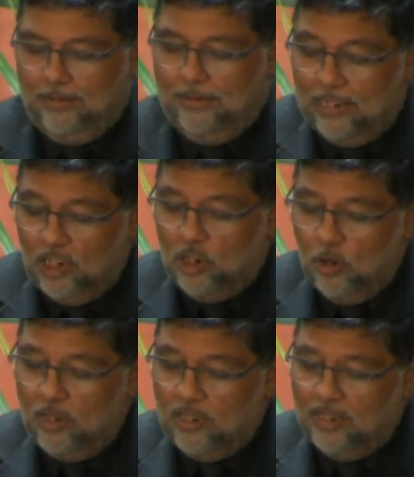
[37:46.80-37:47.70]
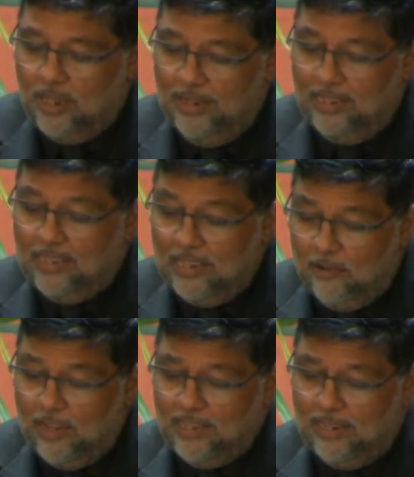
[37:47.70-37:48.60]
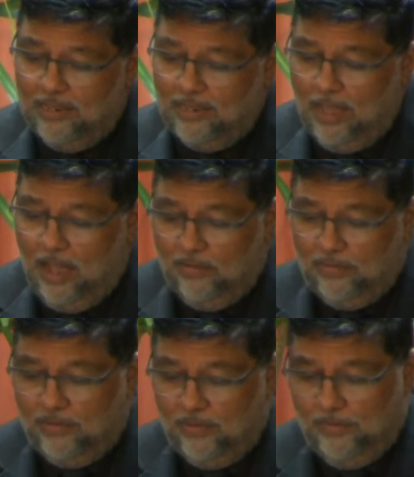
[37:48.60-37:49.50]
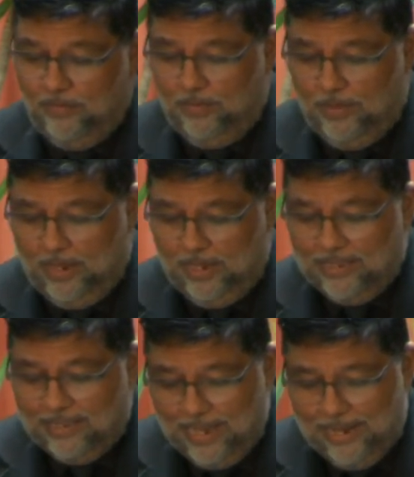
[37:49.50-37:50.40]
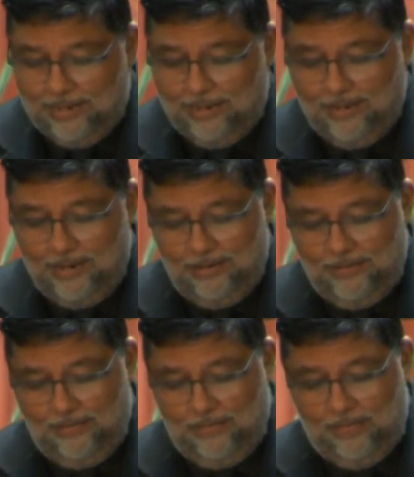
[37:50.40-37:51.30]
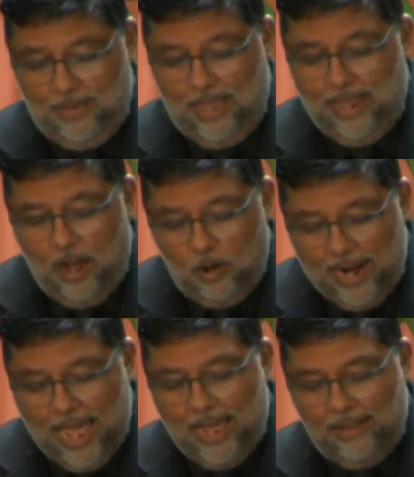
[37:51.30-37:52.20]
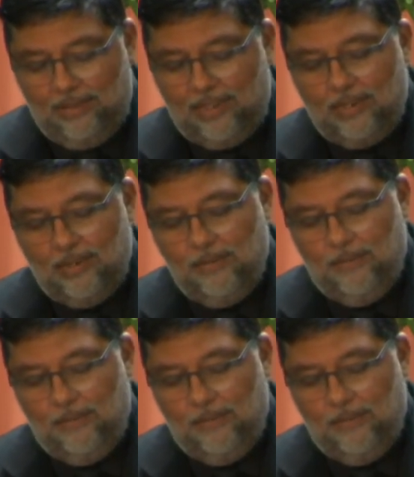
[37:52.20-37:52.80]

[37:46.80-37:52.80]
This shows the seriousness of the sin in our lives.